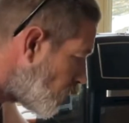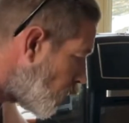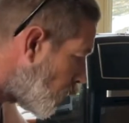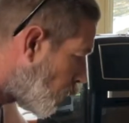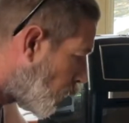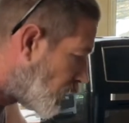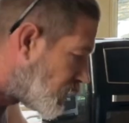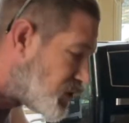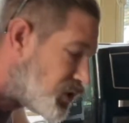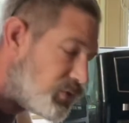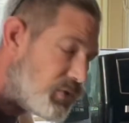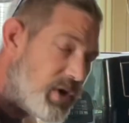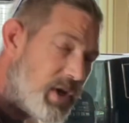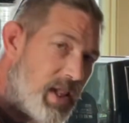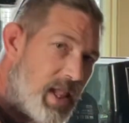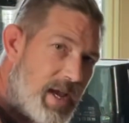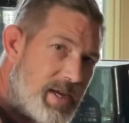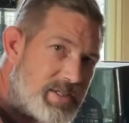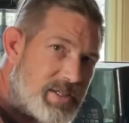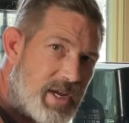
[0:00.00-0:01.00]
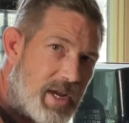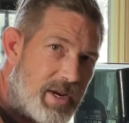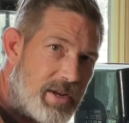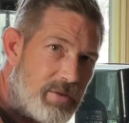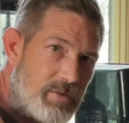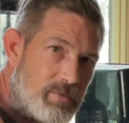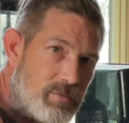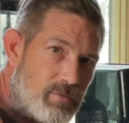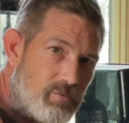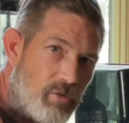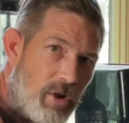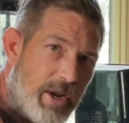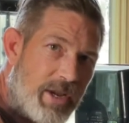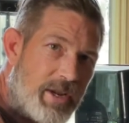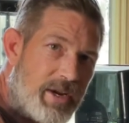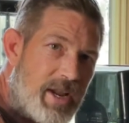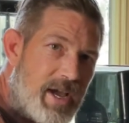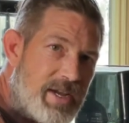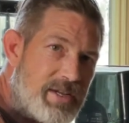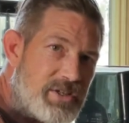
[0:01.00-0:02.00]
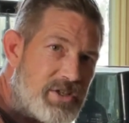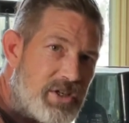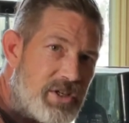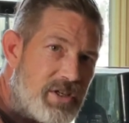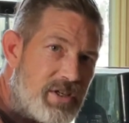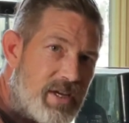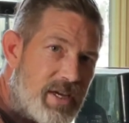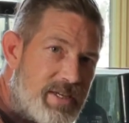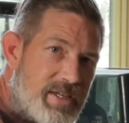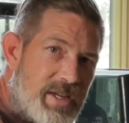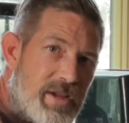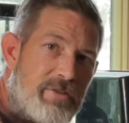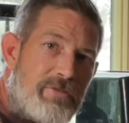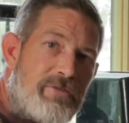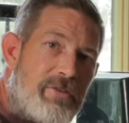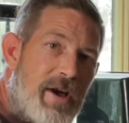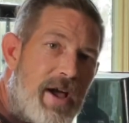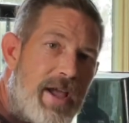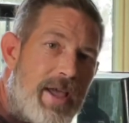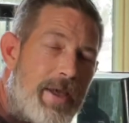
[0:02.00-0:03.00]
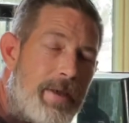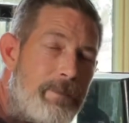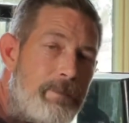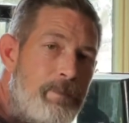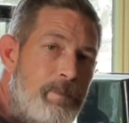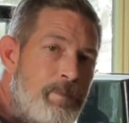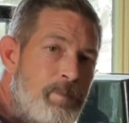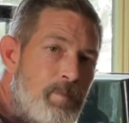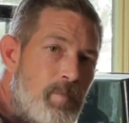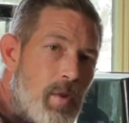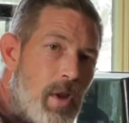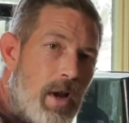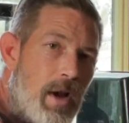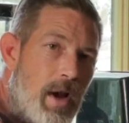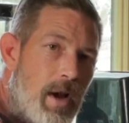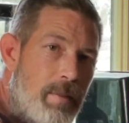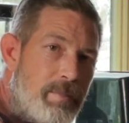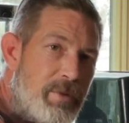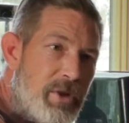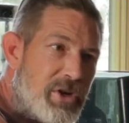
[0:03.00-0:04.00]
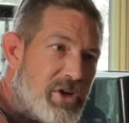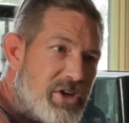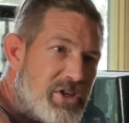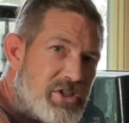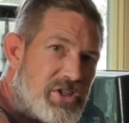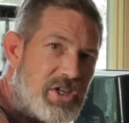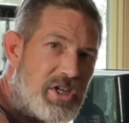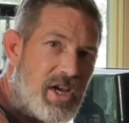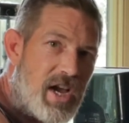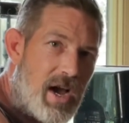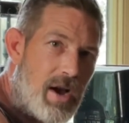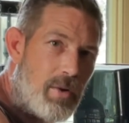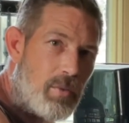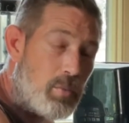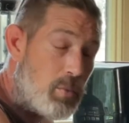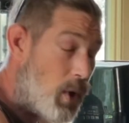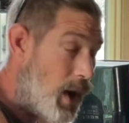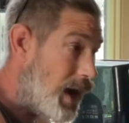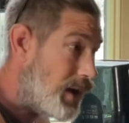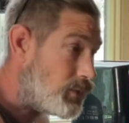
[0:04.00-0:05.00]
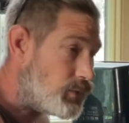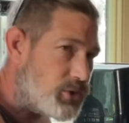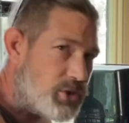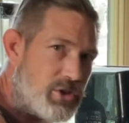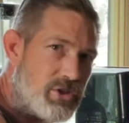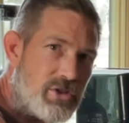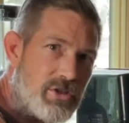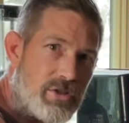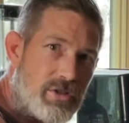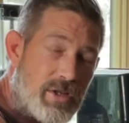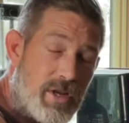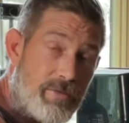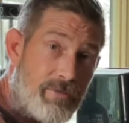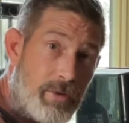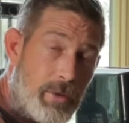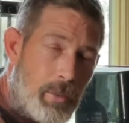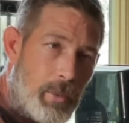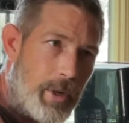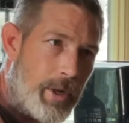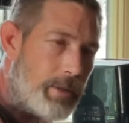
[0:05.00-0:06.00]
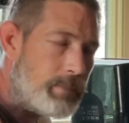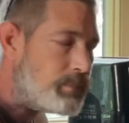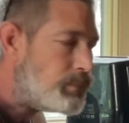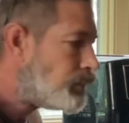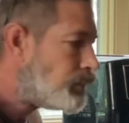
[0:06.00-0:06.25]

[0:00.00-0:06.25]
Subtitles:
Once you realize how to recognize it and identify it, you're going to see how, wow, Jesus, it's everywhere.